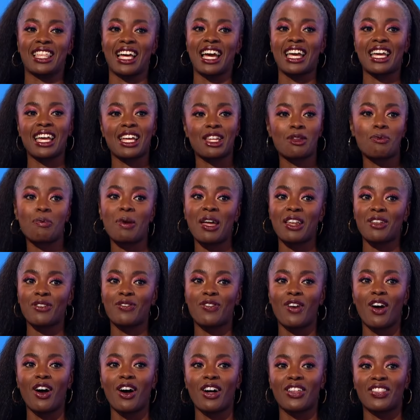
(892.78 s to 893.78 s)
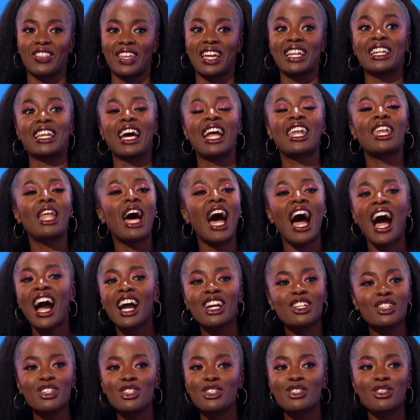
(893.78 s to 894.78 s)
that he had a penny farthing, and
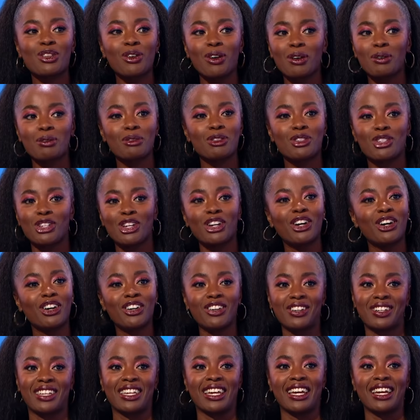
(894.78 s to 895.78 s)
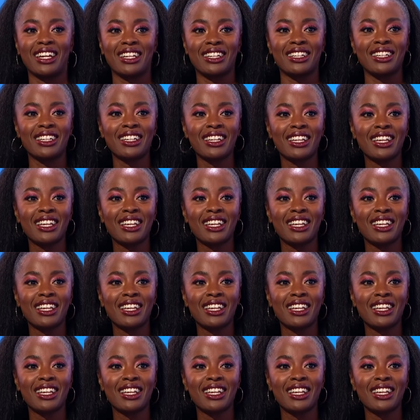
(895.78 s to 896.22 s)
I just thought he was joking.